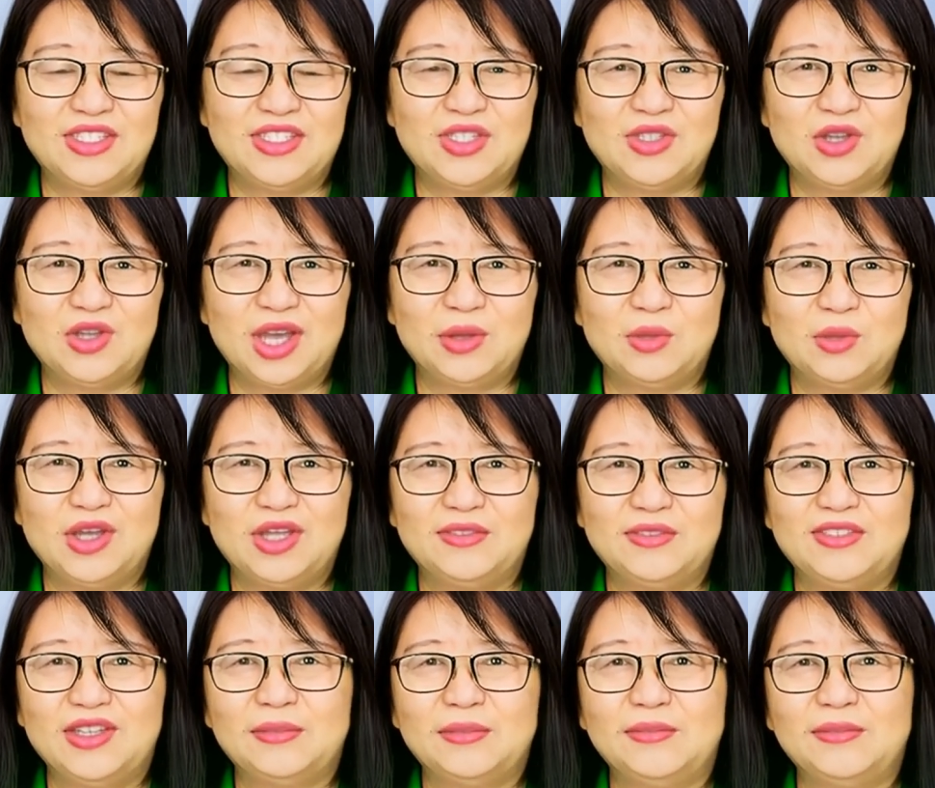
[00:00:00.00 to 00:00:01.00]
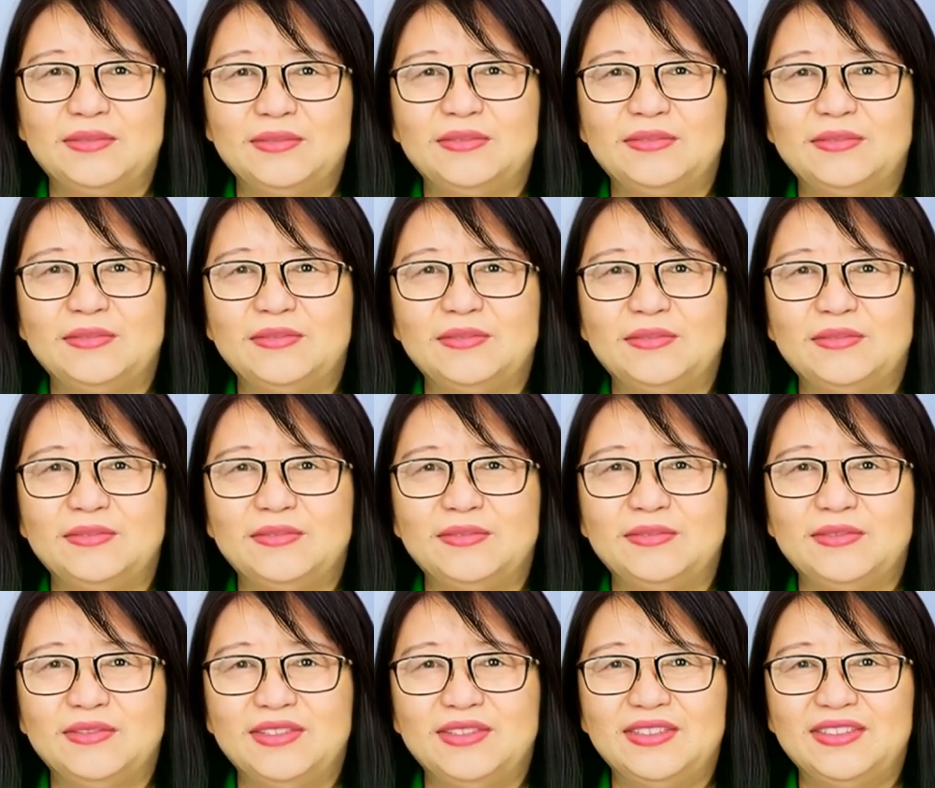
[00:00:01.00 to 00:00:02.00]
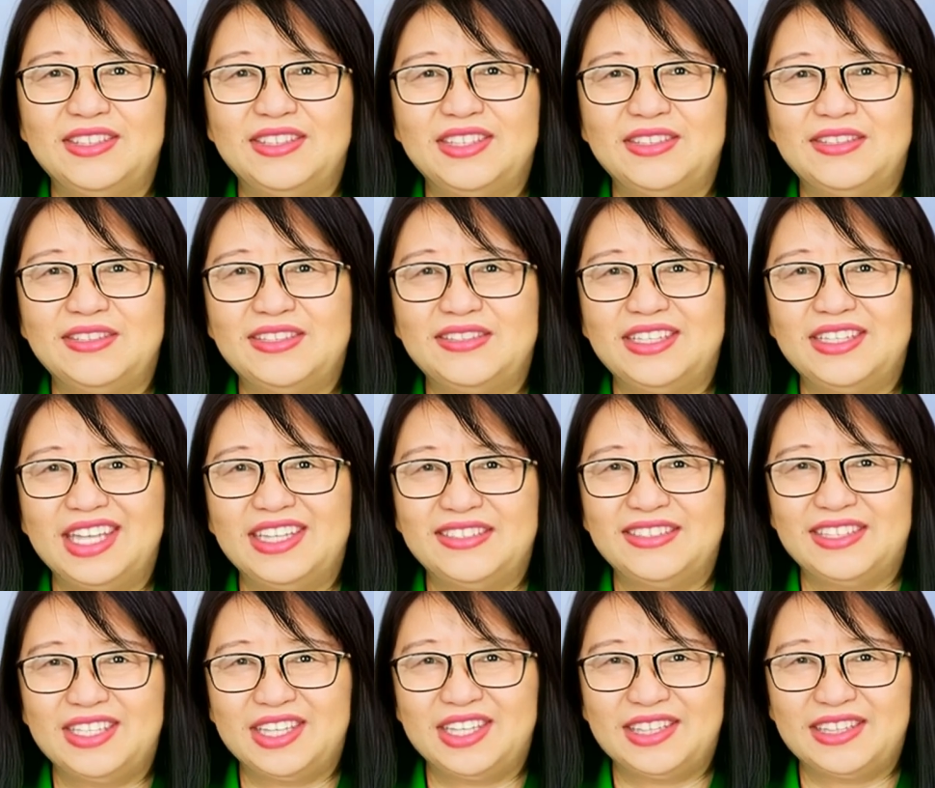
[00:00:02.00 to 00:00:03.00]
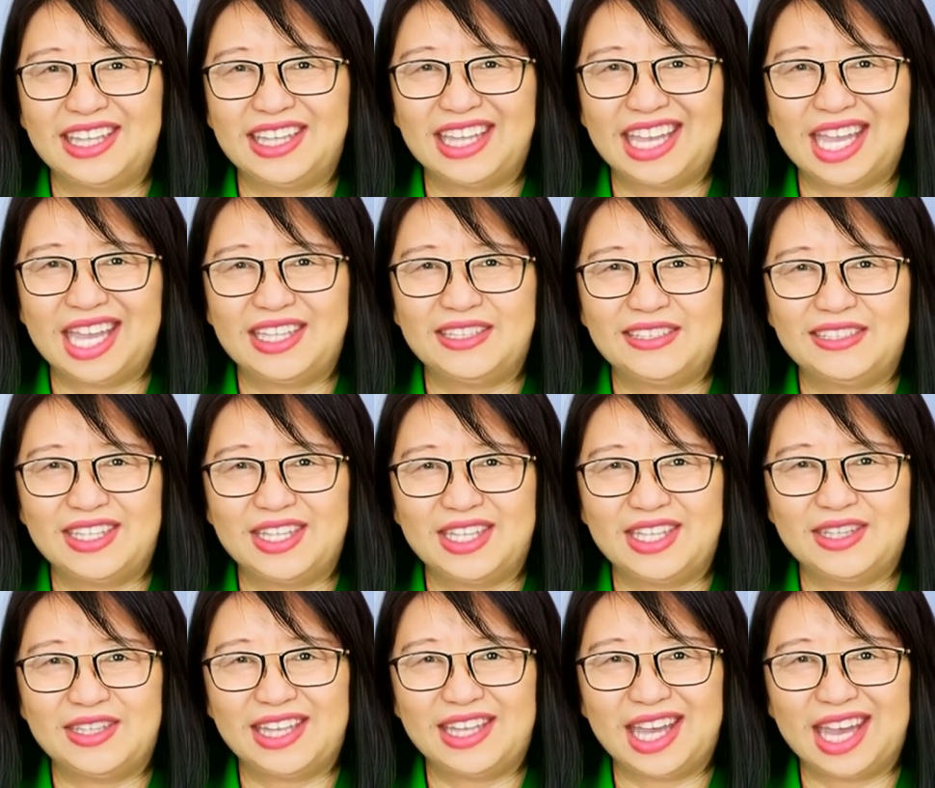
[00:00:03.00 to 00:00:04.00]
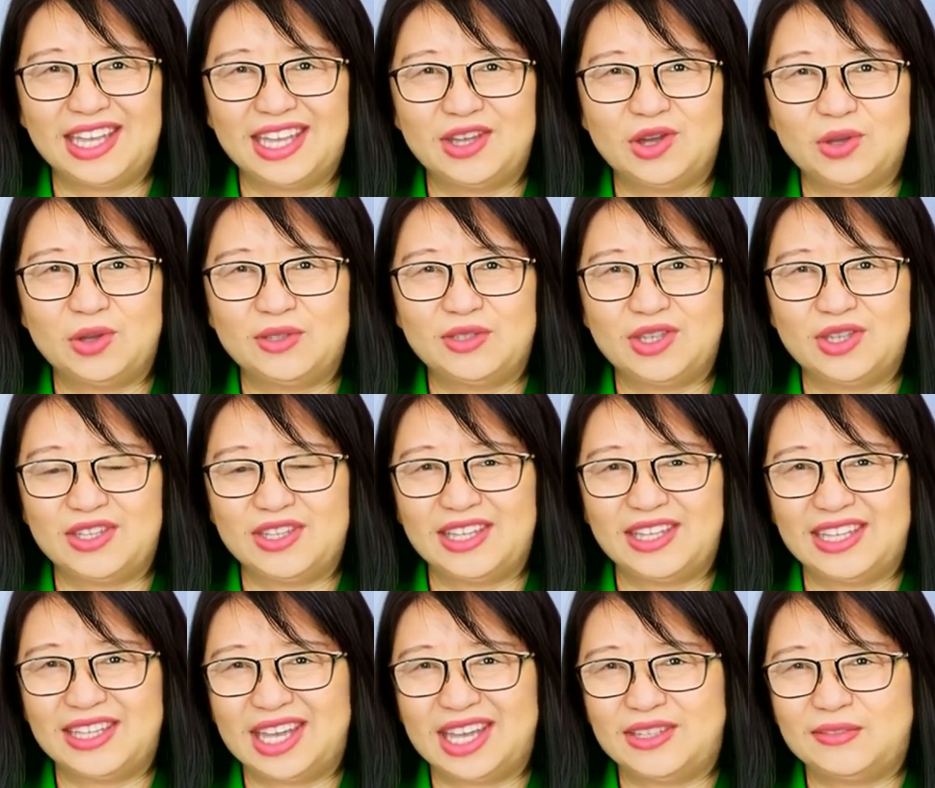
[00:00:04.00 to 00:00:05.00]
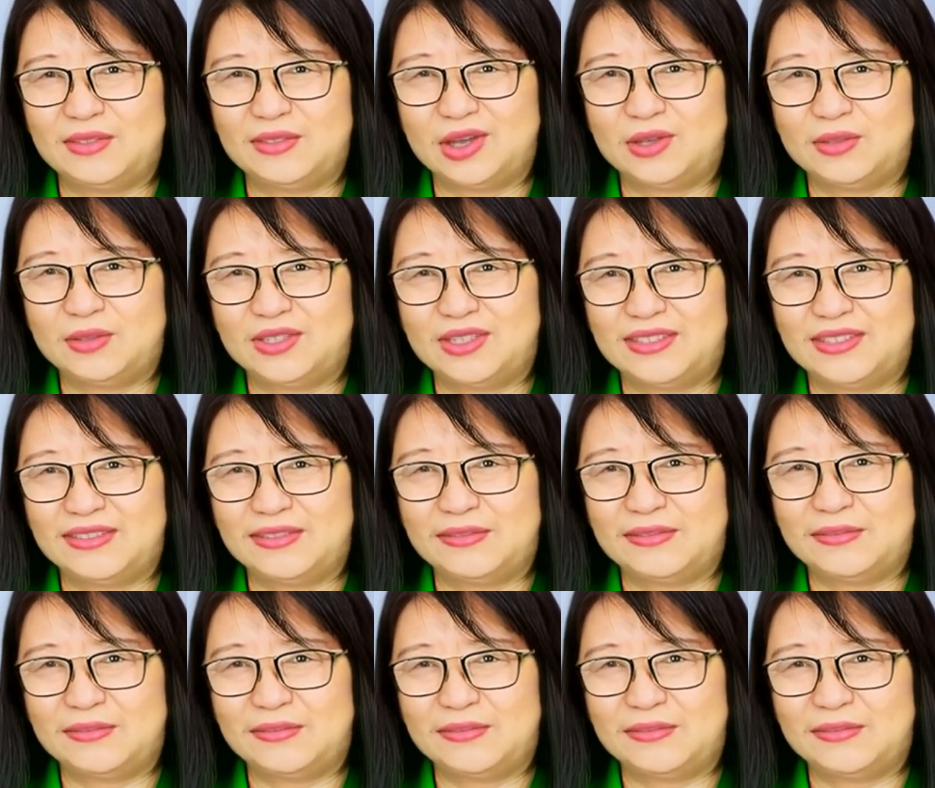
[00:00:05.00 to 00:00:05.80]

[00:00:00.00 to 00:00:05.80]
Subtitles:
Describe one of them. Citizens 18 and older can vote.